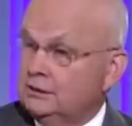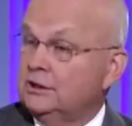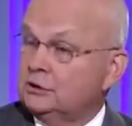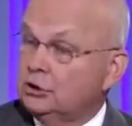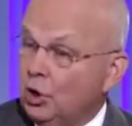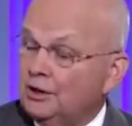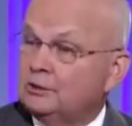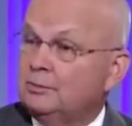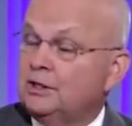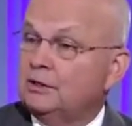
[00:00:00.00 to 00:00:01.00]
is
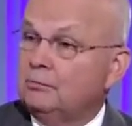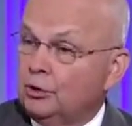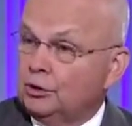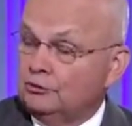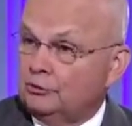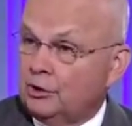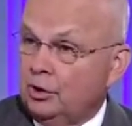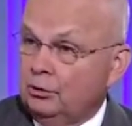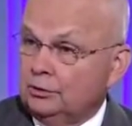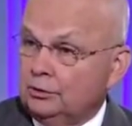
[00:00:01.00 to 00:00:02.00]
going to make it more
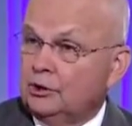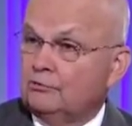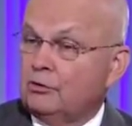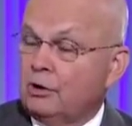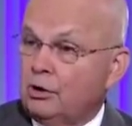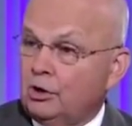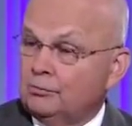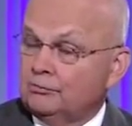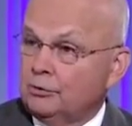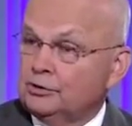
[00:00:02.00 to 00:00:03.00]
difficult for
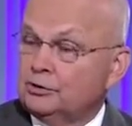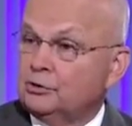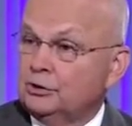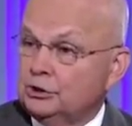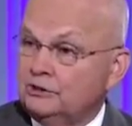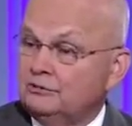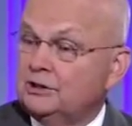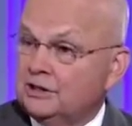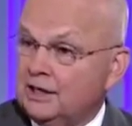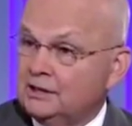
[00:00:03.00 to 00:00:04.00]
our armed forces to
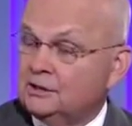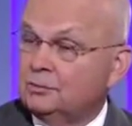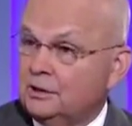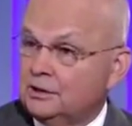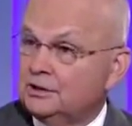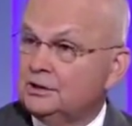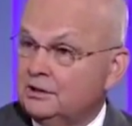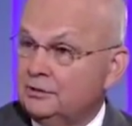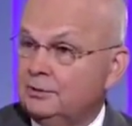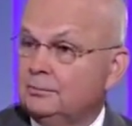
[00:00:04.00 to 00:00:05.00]
achieve the tasks the
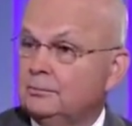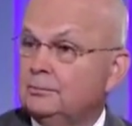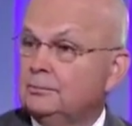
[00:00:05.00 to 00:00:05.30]
President has given them.